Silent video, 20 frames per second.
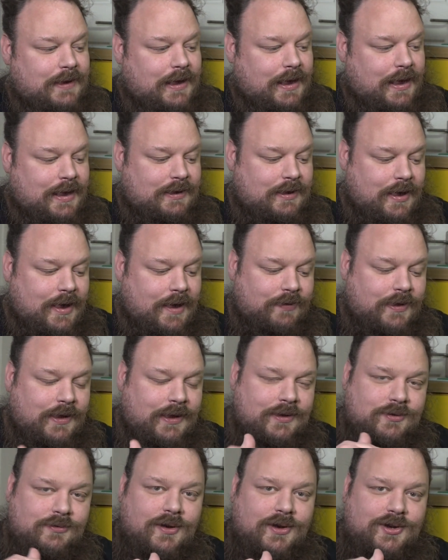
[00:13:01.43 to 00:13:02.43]
and you have the
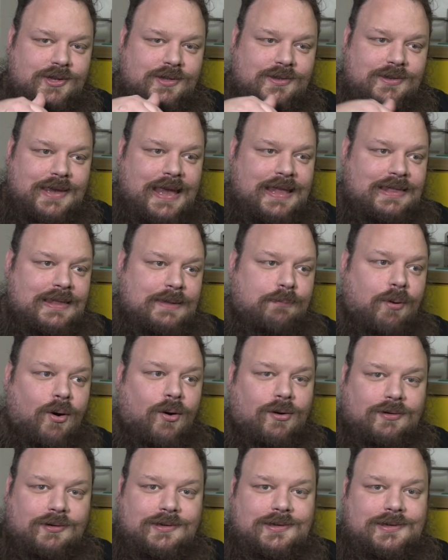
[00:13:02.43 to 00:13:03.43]
instructions in the
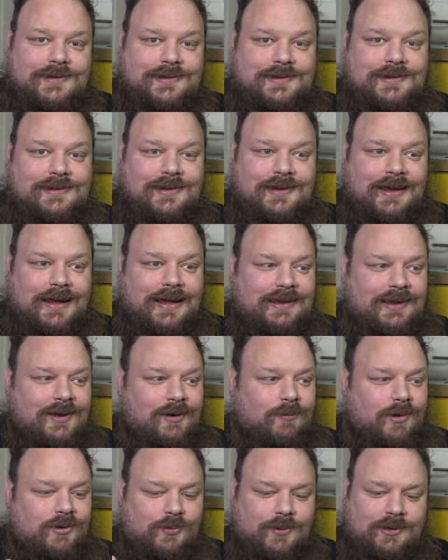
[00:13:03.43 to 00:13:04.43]
box, and you go,
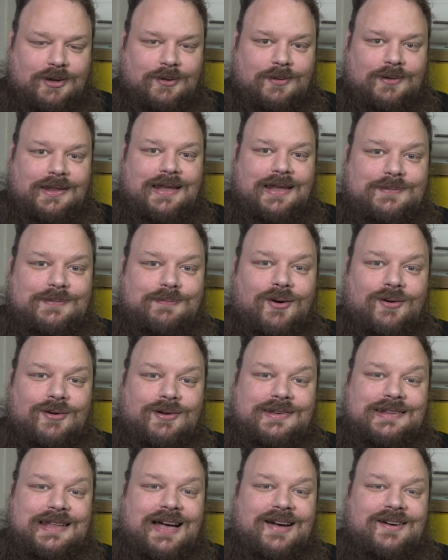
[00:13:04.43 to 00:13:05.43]
what do I do with
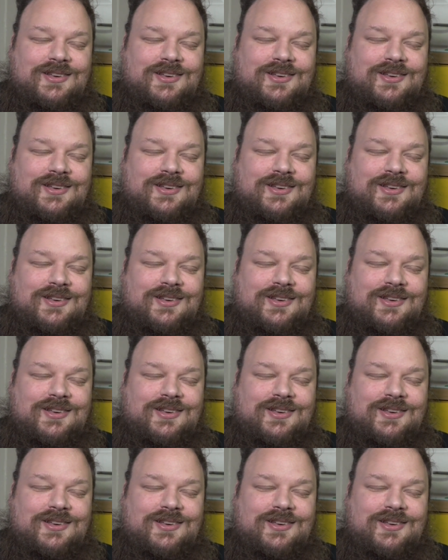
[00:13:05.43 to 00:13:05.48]
box now?